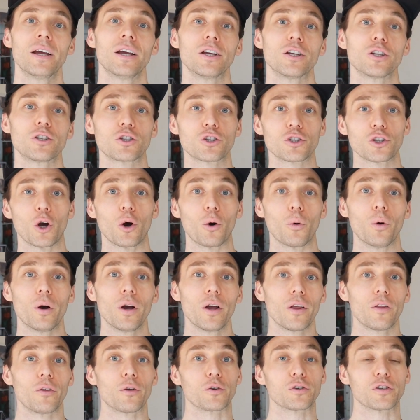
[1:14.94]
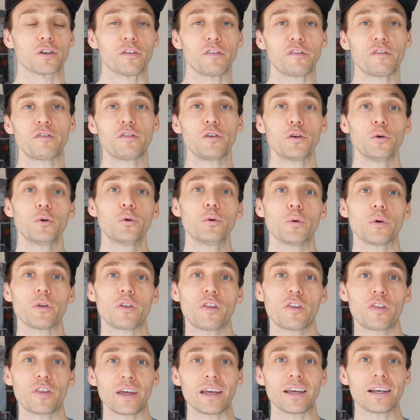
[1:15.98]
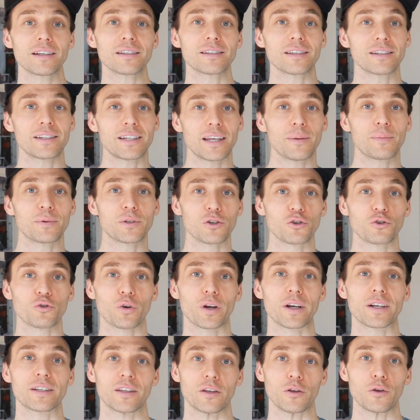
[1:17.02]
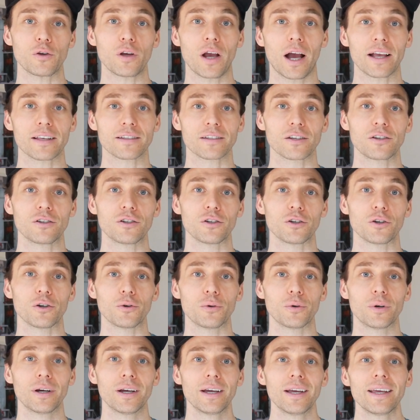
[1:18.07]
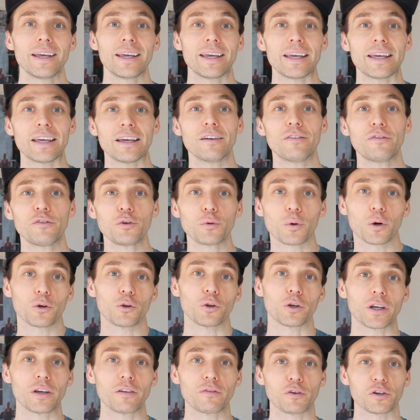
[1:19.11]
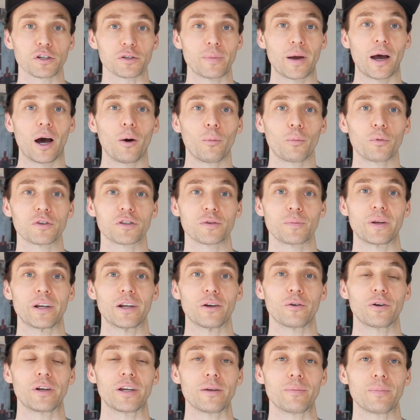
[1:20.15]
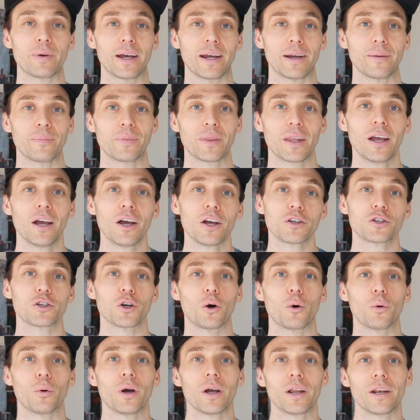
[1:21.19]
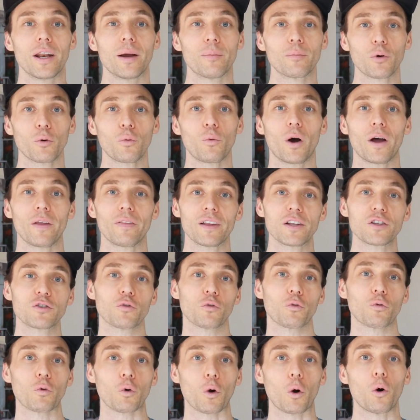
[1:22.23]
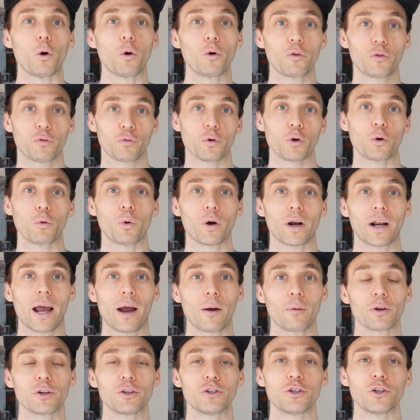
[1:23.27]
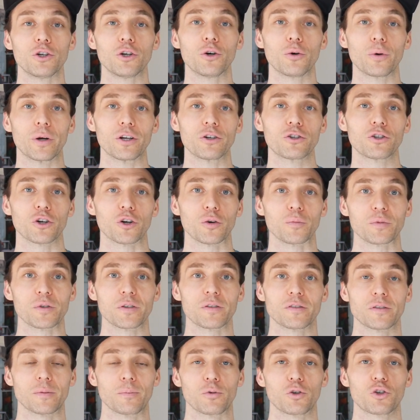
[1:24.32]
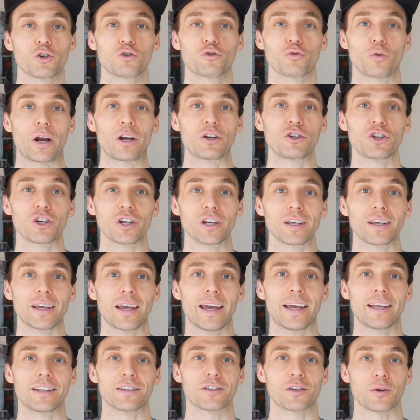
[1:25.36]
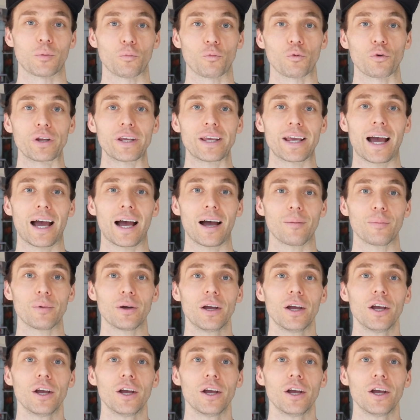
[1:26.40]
So there's a few things, tips and tricks that you guys can do if you are looking for some help with some inner knee pain. So number one, let's roll through what I would do in terms of some stretching and some rehab.